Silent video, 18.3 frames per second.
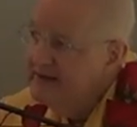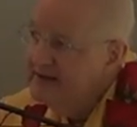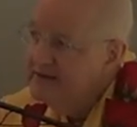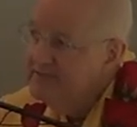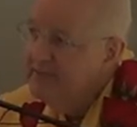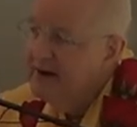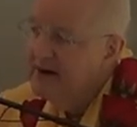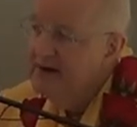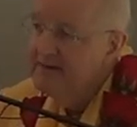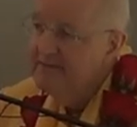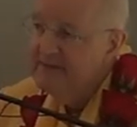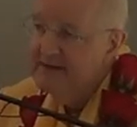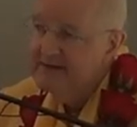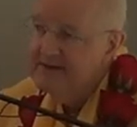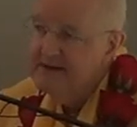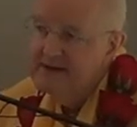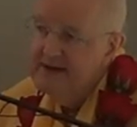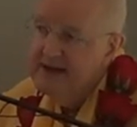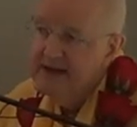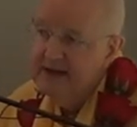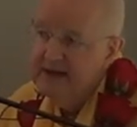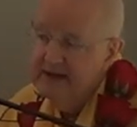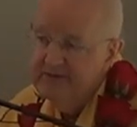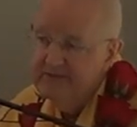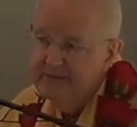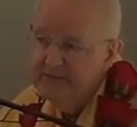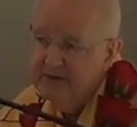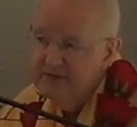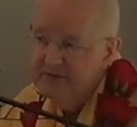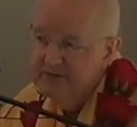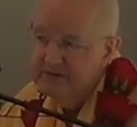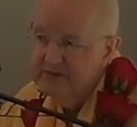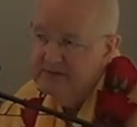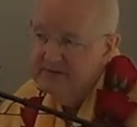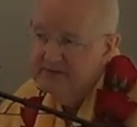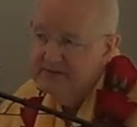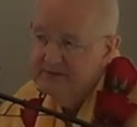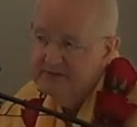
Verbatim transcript: that's part that's a negative emotion